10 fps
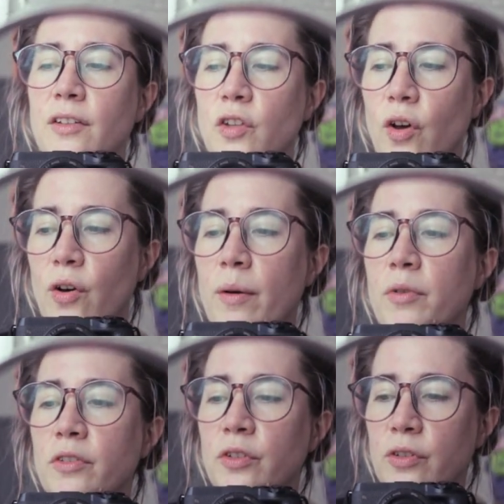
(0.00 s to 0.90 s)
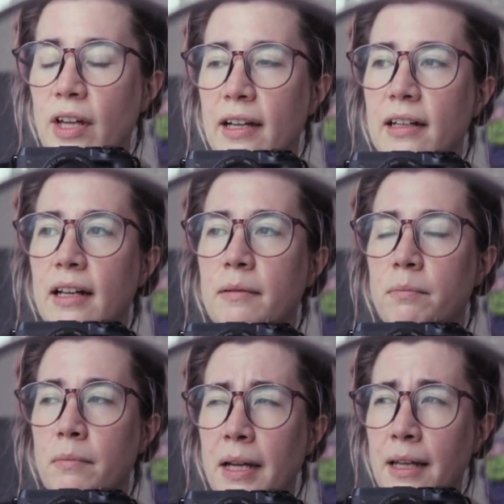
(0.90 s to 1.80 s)
So I'm going to do that,
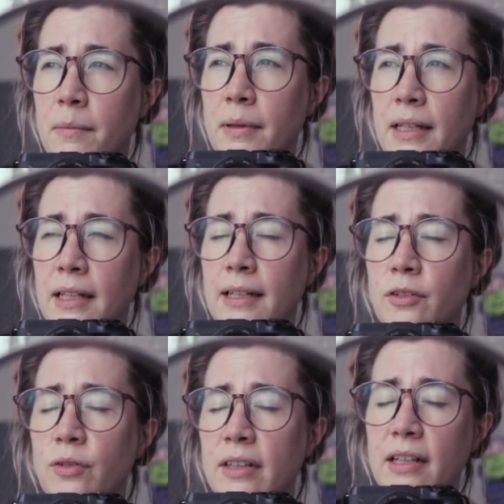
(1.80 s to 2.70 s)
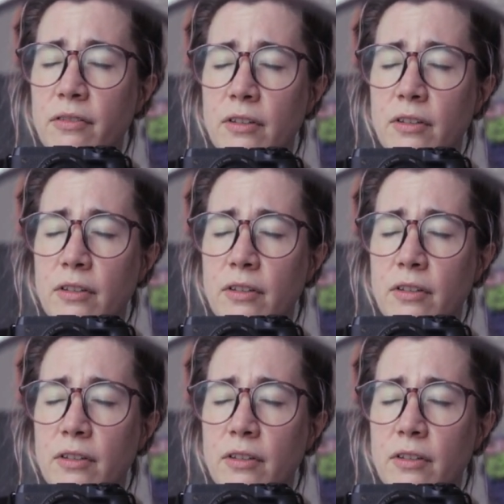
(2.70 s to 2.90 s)
and maybe during the